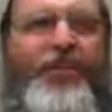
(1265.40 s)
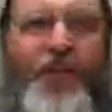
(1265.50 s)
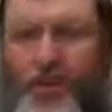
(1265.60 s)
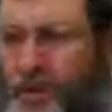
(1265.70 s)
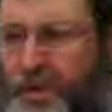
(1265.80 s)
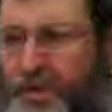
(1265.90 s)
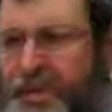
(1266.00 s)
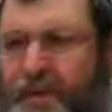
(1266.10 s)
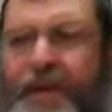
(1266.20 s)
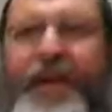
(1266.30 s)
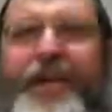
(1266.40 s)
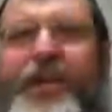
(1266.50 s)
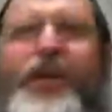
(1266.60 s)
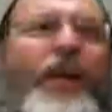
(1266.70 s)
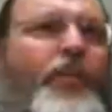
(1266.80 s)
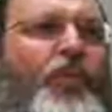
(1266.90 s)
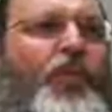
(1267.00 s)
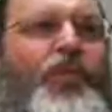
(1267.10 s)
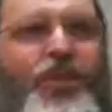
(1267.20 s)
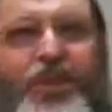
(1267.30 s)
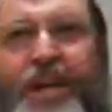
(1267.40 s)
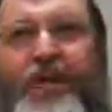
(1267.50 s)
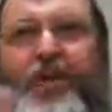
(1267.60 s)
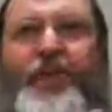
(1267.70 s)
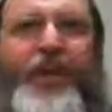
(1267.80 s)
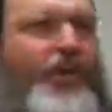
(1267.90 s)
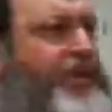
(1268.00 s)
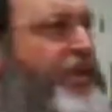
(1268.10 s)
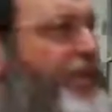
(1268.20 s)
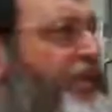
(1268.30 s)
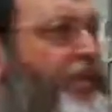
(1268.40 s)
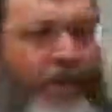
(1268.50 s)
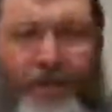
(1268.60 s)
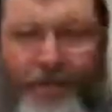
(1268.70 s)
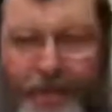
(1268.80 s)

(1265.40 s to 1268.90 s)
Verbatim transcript: going to call you and say one day, you know, you gave a beautiful share on being consistent or whatever,